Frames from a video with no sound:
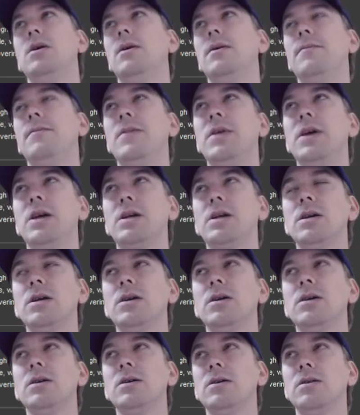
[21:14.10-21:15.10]
they
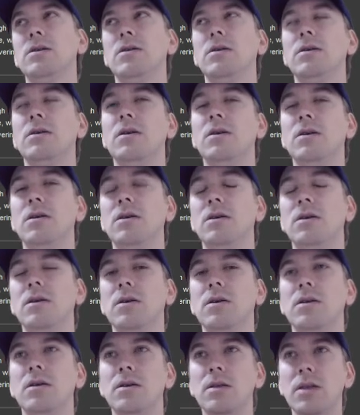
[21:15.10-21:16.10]

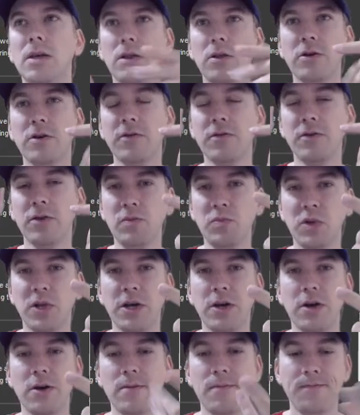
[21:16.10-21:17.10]
look for the
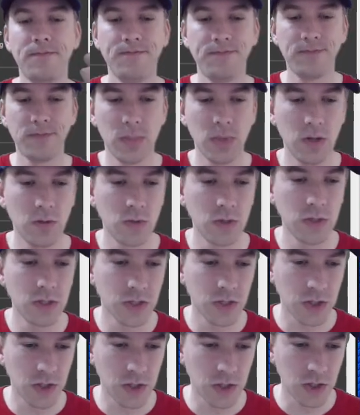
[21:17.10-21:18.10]
player. Let me
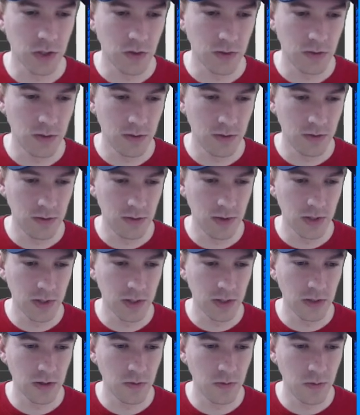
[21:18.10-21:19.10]
just show
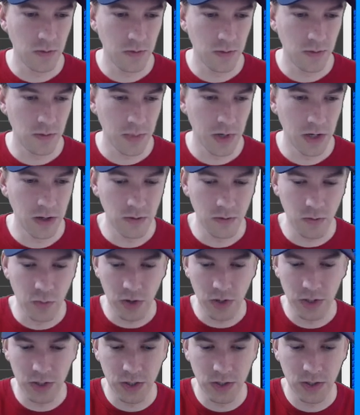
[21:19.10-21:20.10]
this in
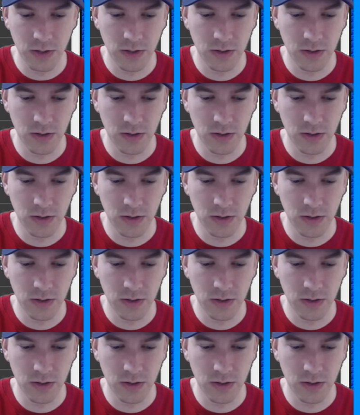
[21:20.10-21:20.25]
Paintbrush,